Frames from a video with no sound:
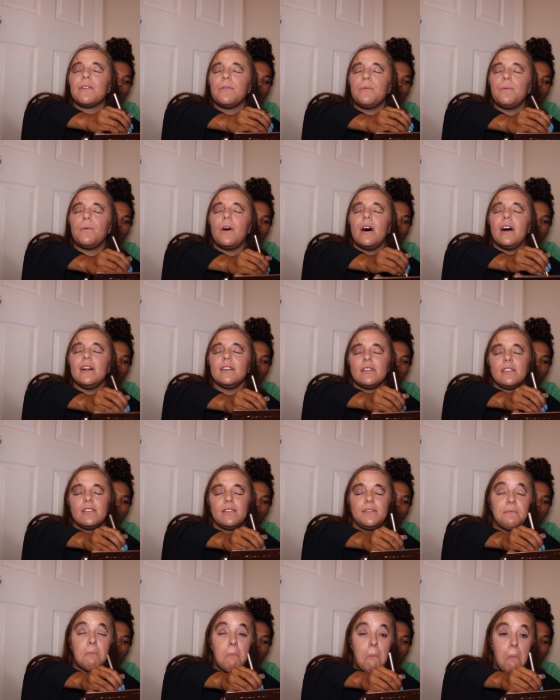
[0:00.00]
what.
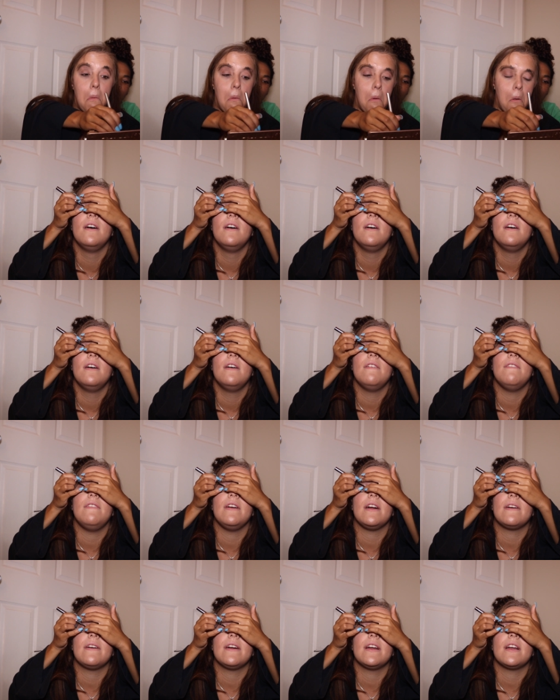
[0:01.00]

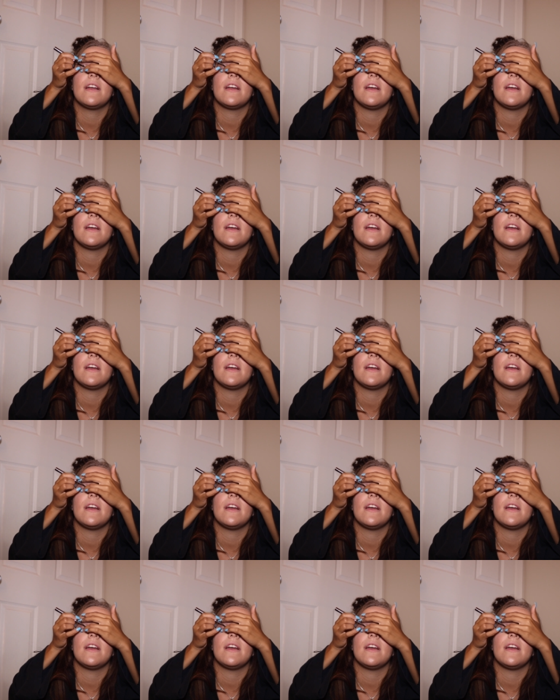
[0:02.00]
Very